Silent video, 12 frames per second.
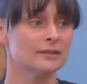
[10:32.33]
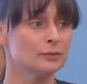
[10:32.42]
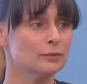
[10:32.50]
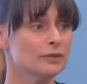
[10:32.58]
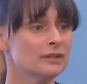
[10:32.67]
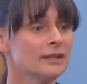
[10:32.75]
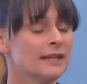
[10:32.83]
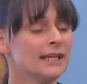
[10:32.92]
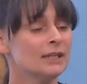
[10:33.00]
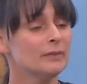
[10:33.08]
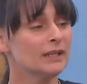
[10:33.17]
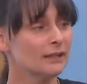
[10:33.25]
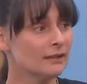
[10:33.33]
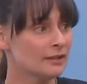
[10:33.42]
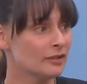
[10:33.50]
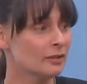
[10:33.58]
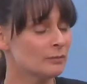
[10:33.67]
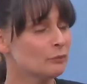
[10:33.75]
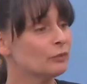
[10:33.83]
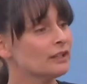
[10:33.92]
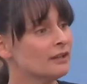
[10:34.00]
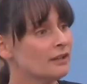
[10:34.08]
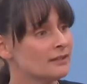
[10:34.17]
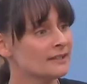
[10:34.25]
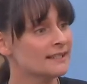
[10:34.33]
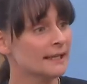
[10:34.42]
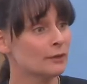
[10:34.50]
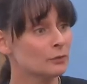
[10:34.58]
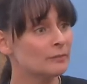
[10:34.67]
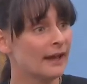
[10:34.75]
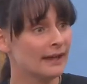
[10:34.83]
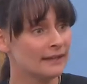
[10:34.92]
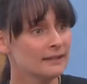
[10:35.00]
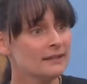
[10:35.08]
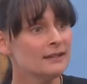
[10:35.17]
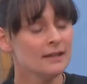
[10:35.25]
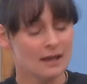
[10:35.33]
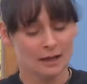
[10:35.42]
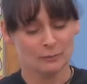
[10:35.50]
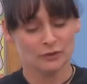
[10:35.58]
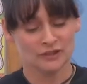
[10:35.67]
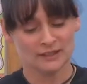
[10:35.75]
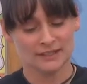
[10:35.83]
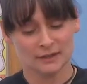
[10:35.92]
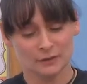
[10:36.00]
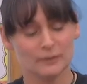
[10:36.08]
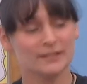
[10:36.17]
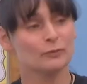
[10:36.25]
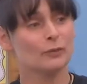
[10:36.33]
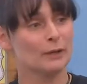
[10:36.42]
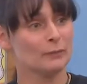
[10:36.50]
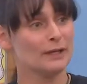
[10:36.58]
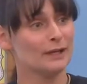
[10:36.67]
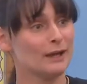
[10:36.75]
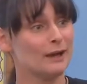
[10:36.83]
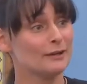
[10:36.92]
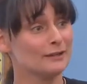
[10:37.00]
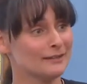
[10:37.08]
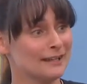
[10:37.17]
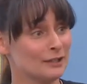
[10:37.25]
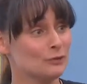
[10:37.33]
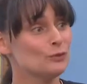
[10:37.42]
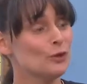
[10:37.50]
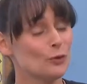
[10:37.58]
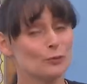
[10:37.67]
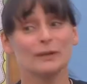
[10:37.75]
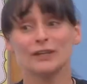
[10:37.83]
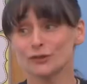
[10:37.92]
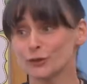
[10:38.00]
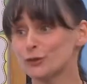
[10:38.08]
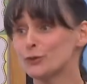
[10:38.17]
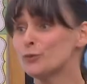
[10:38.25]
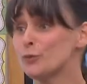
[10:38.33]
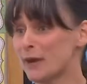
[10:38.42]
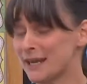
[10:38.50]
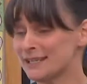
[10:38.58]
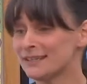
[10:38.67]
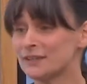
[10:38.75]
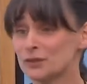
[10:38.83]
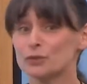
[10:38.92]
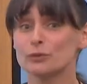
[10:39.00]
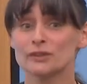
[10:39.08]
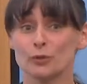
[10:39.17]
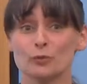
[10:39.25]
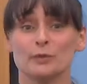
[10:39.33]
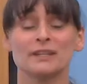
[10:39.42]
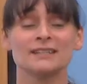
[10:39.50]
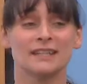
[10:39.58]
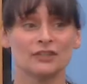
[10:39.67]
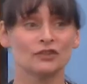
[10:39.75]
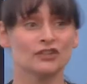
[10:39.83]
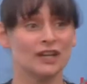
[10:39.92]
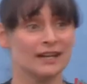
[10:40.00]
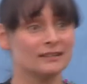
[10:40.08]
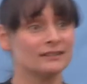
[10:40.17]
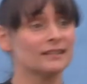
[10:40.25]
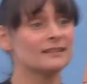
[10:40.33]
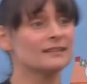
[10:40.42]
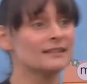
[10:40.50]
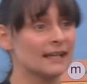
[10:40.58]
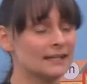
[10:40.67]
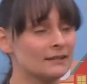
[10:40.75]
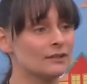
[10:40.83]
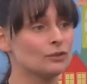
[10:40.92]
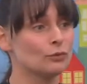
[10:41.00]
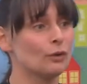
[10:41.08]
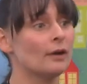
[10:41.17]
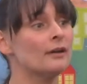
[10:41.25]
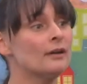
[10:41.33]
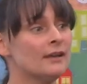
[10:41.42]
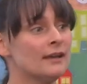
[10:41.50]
school, in the beginning of the year can be really hard to say goodbye, um, which is another reason why we are letting you know, make sure you wait until the door's open to get your child inside the door.